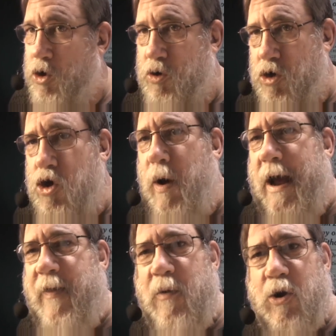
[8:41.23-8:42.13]
who knew
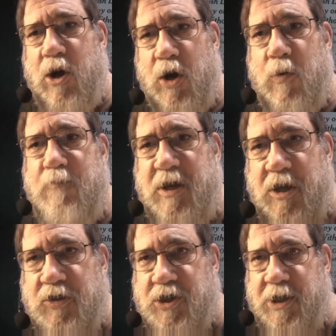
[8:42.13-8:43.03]
how they were going to
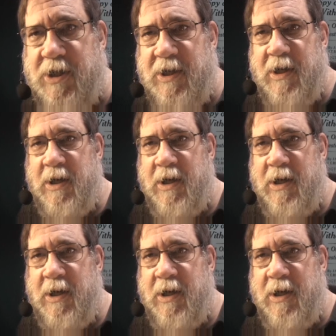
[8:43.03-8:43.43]
abuse it?